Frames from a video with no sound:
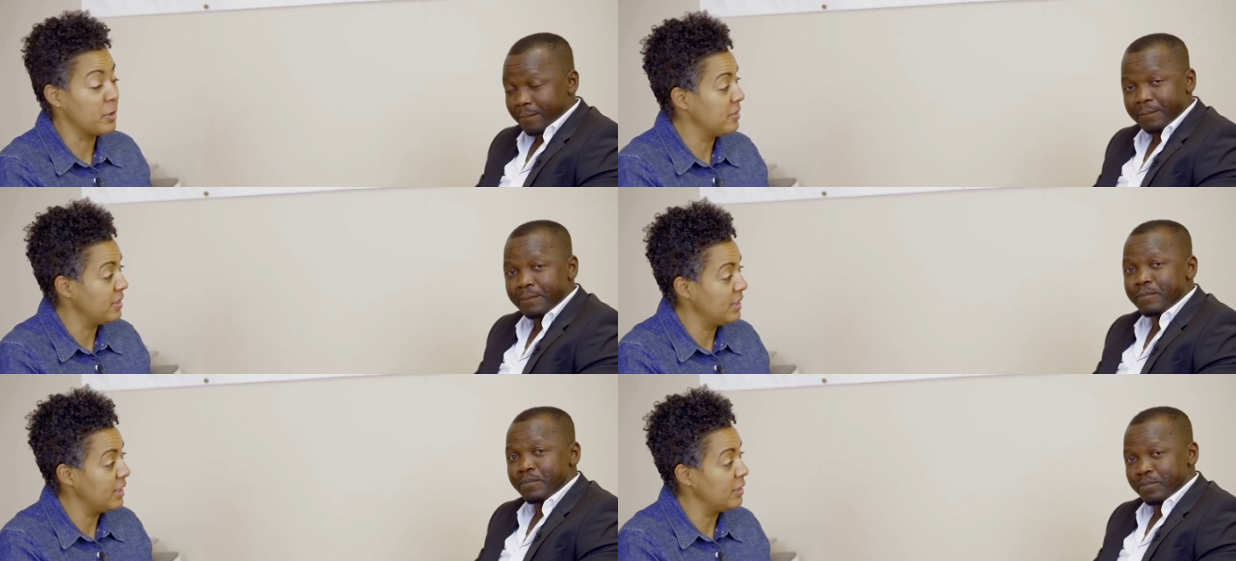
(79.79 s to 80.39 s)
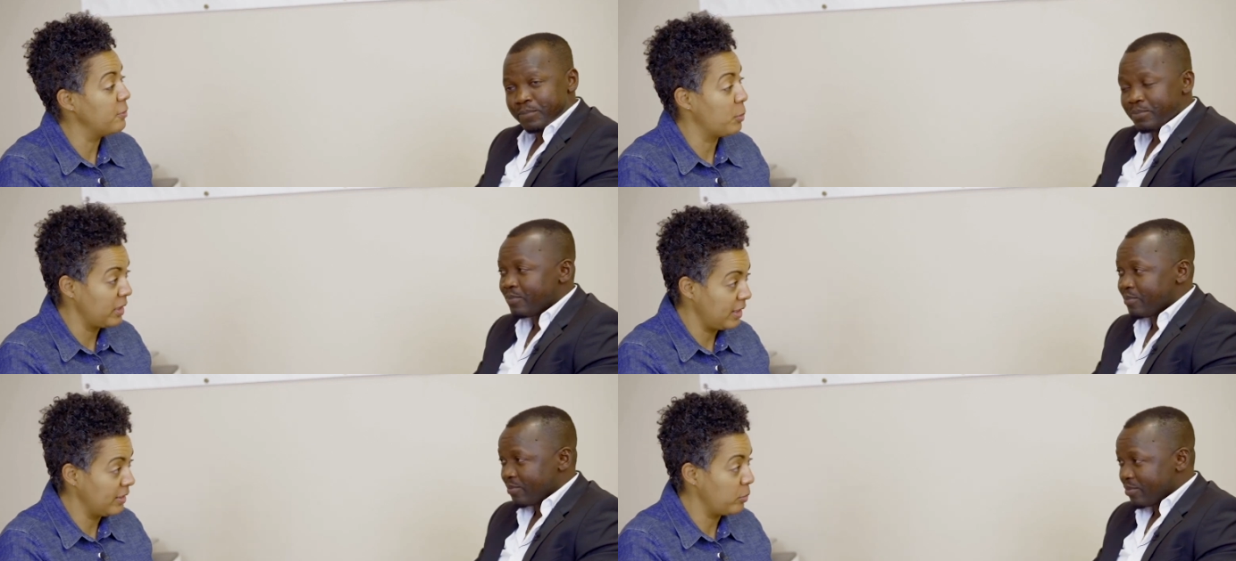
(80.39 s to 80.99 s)
Speaker 1: person in the
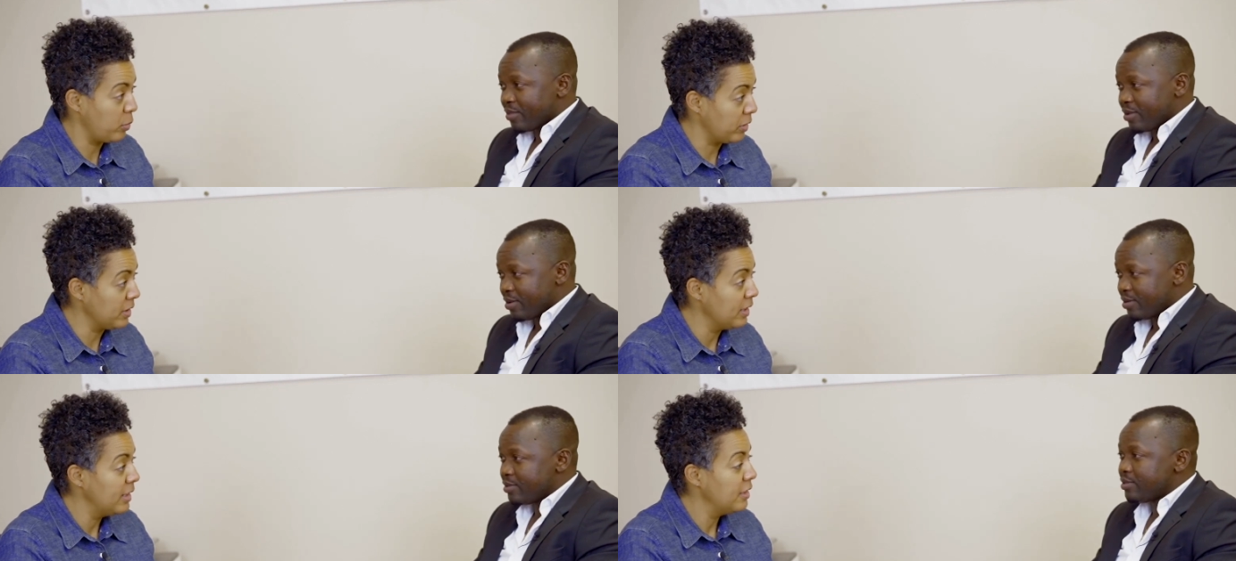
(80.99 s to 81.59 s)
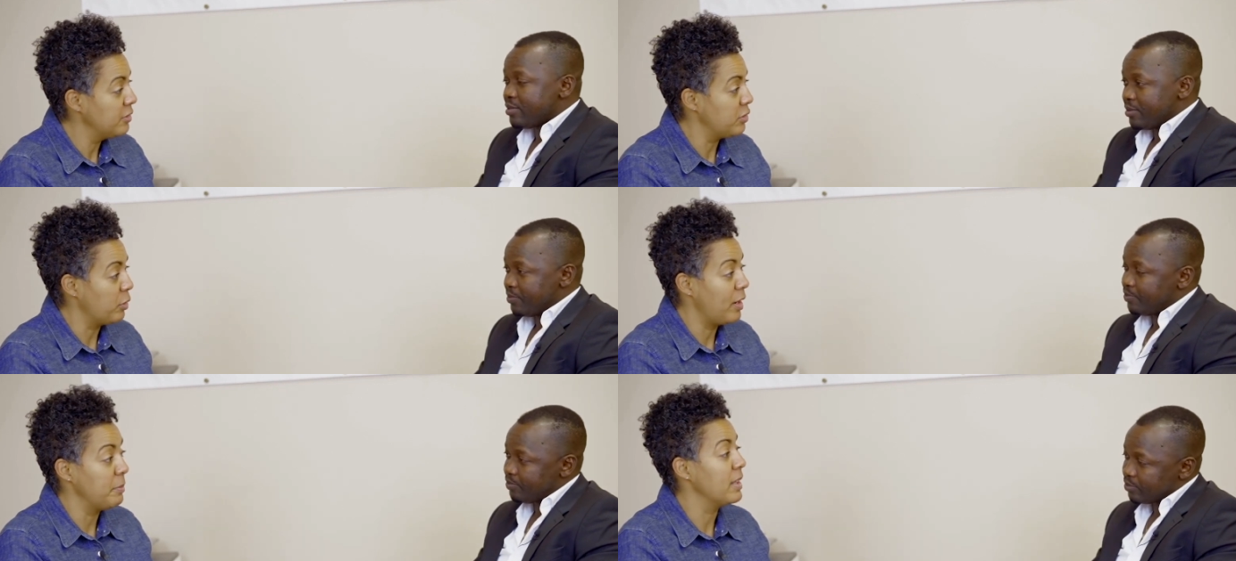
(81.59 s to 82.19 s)
49th Ward.
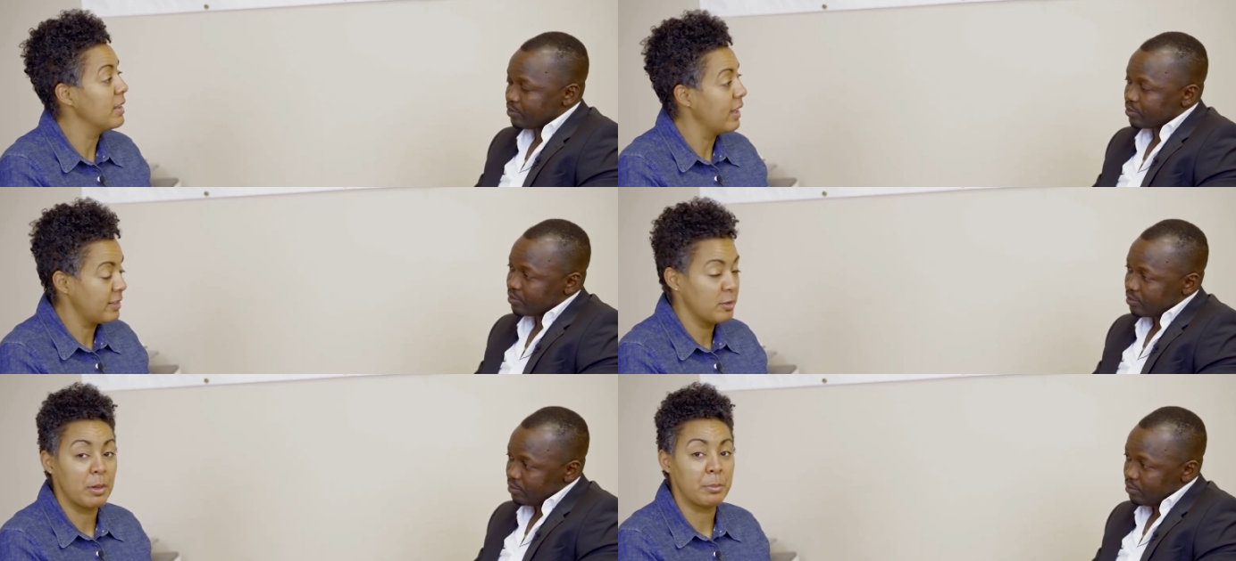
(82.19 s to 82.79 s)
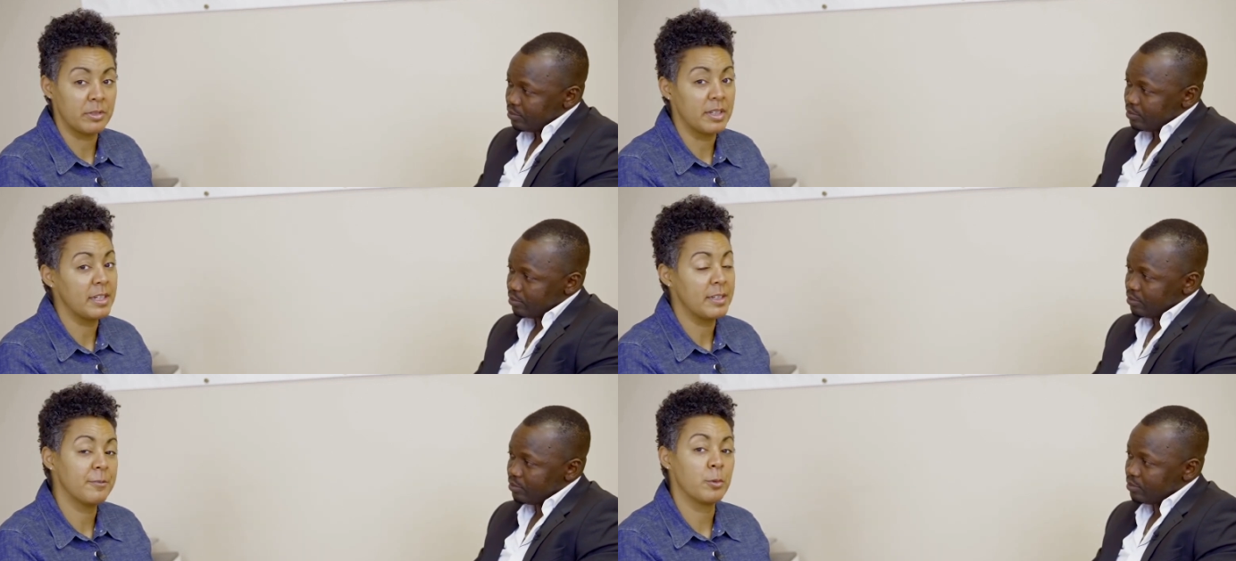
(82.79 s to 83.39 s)
So I'm the elected
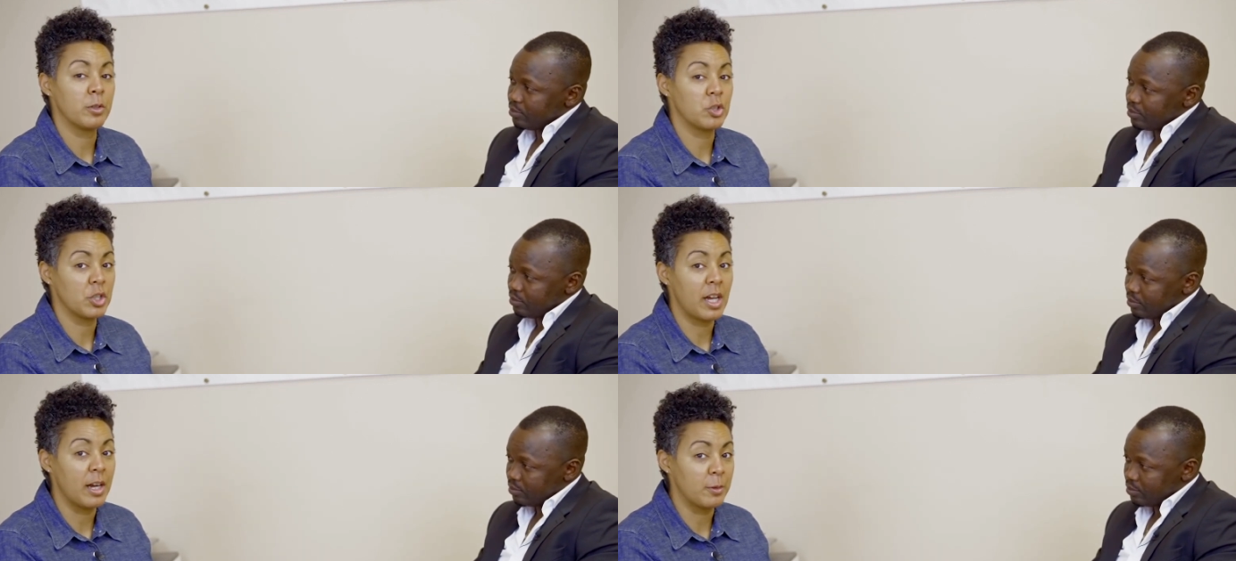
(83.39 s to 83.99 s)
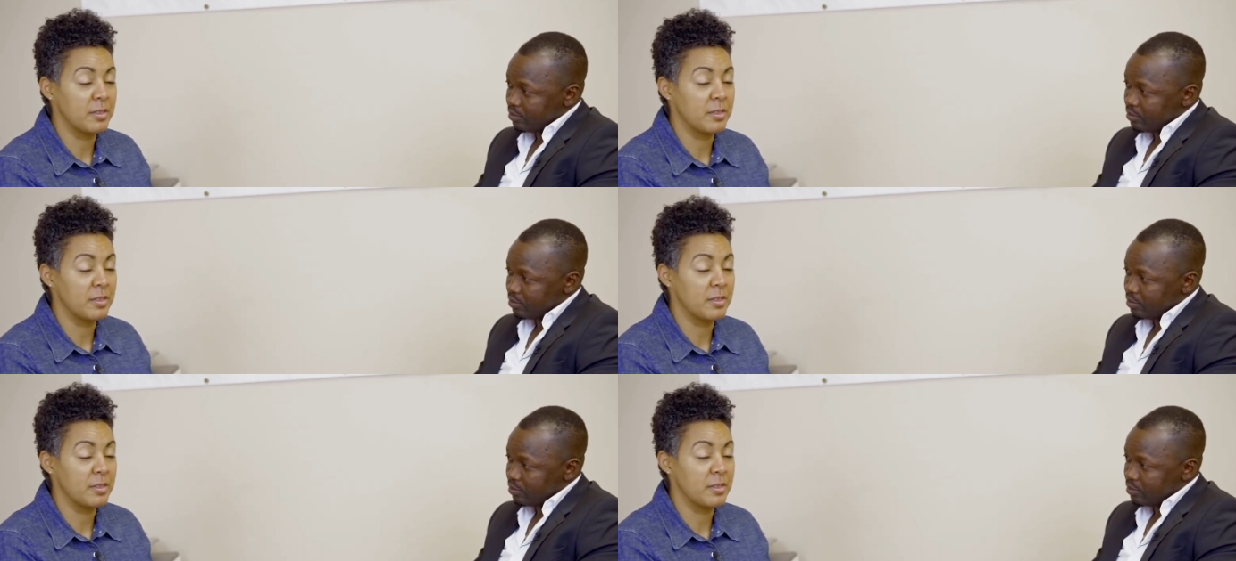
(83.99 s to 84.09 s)
representative for Chicago